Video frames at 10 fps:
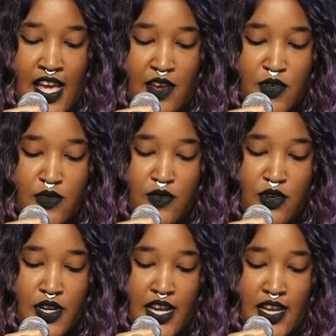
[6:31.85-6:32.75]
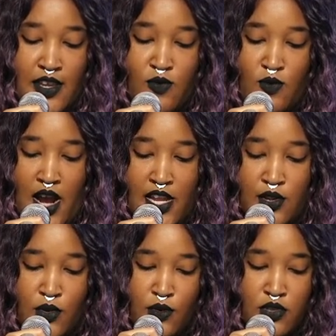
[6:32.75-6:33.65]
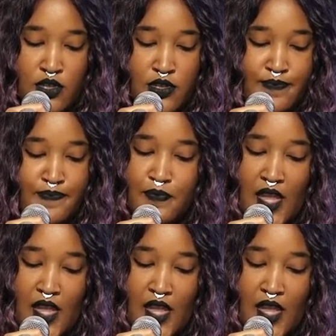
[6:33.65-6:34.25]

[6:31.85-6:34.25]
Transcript: Ava DuVernay and Ryan Coogler,